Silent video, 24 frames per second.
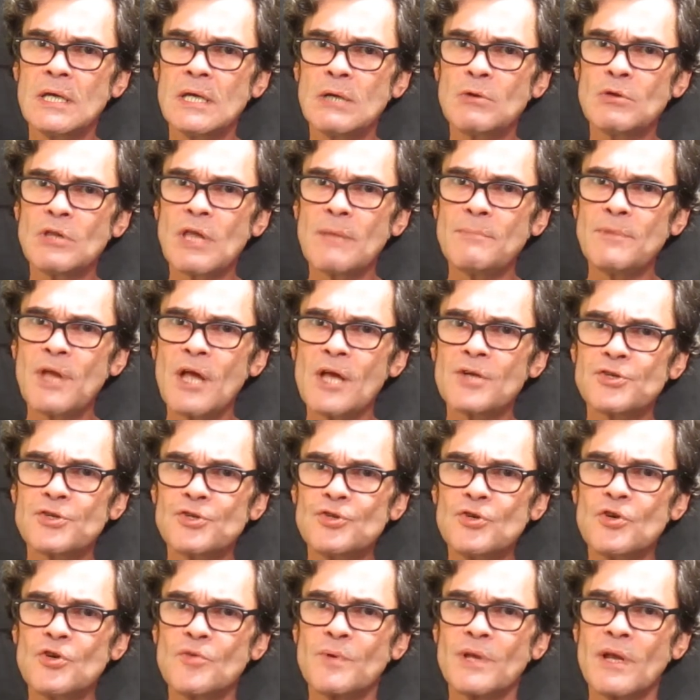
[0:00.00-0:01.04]
Well, I'm not
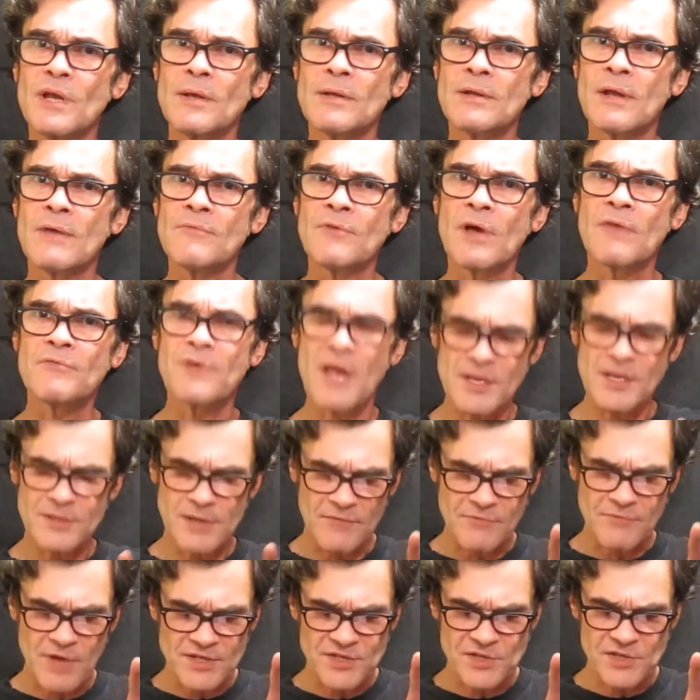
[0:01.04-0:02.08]
sure, but I've
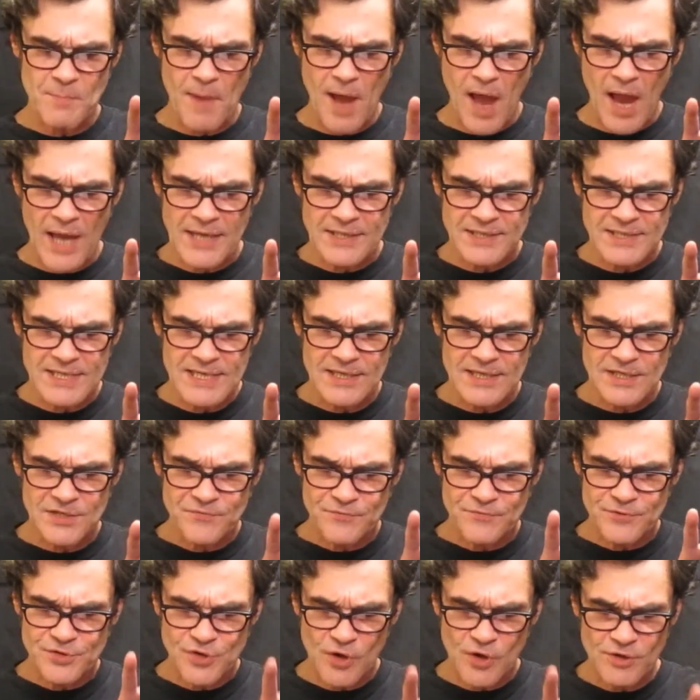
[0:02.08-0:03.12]
got some ideas.
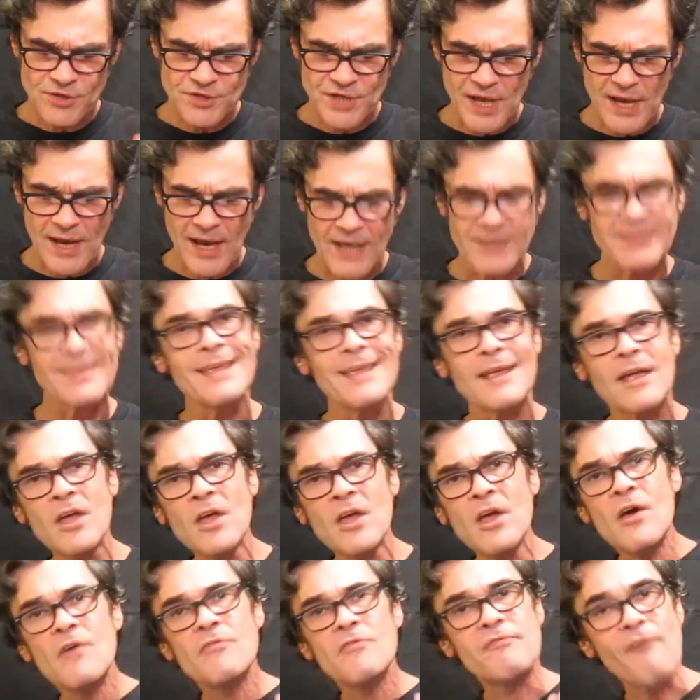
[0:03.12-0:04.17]
For starters, I think
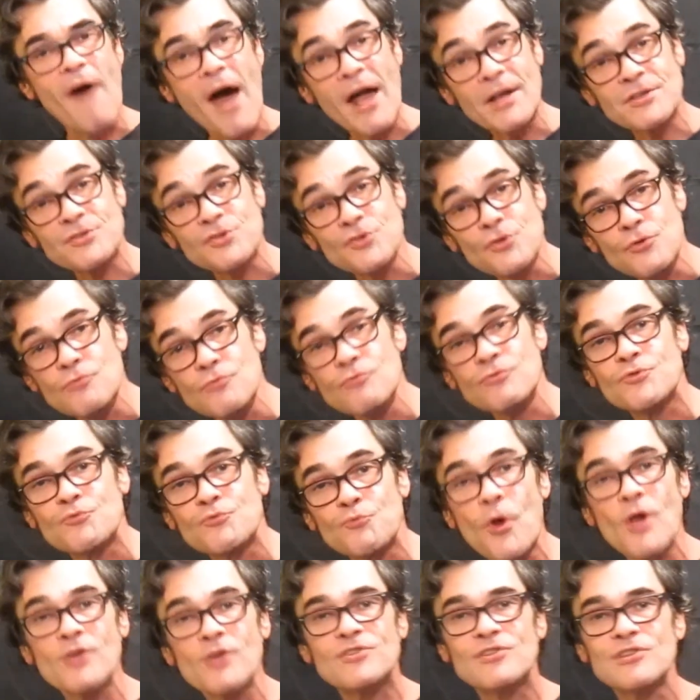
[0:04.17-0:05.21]
Fox News,
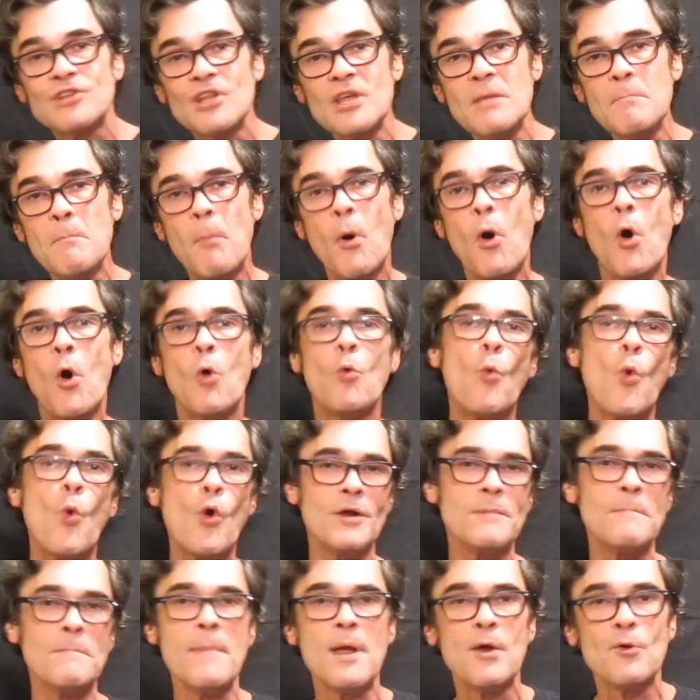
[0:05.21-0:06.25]
Rush Limbaugh,
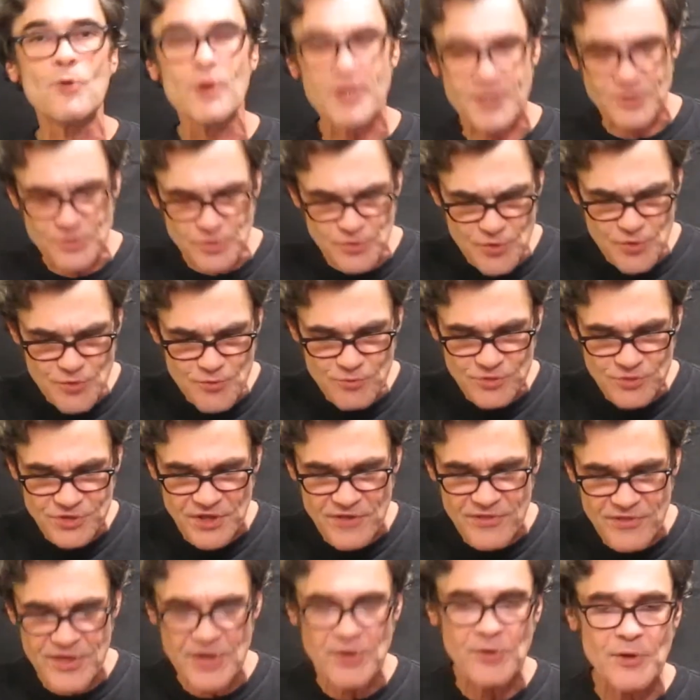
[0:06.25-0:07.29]
One American News,
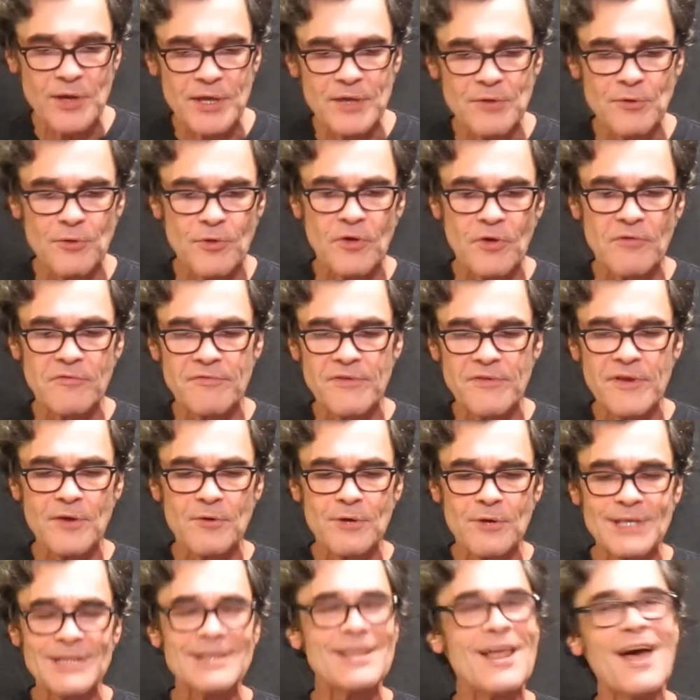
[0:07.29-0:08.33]
and their ilk are
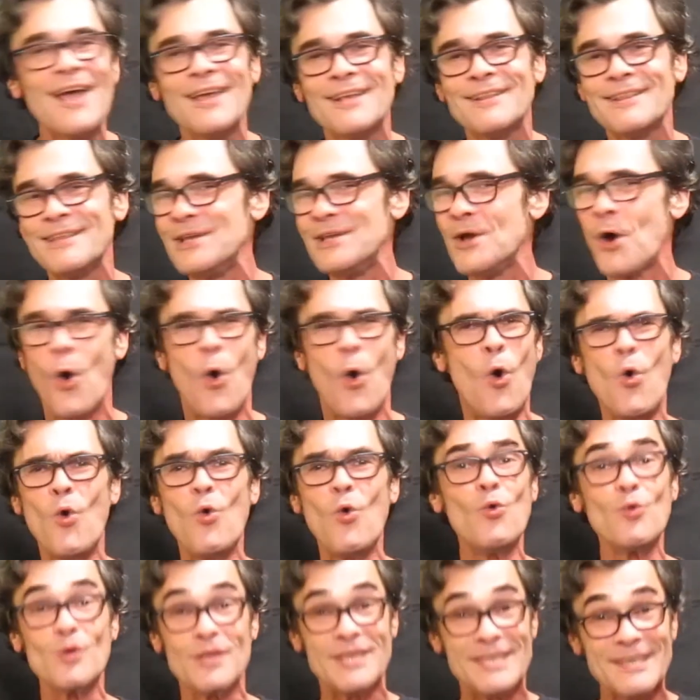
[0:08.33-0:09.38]
very likely
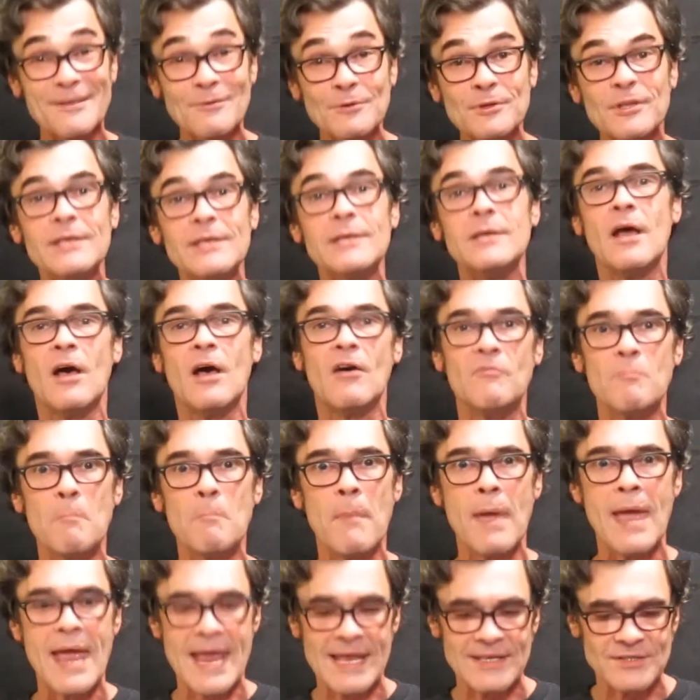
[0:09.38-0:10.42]
all guilty of
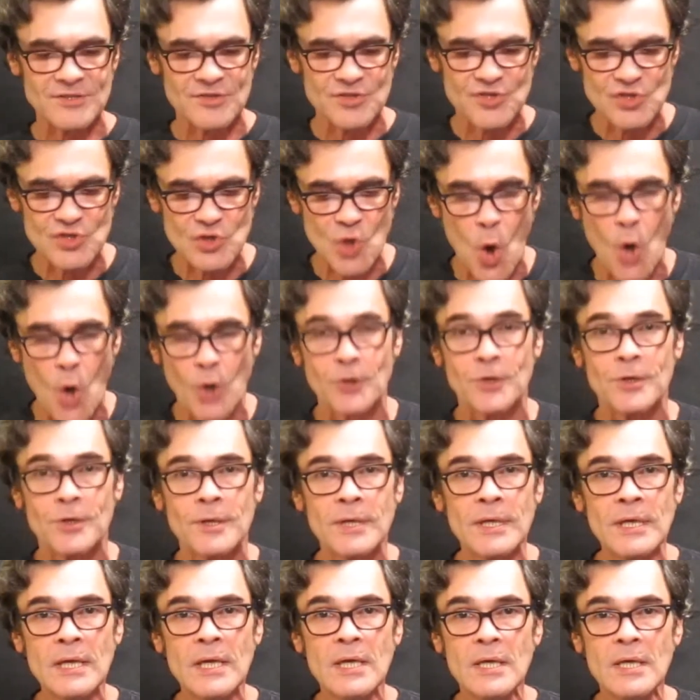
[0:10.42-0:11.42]
manslaughter.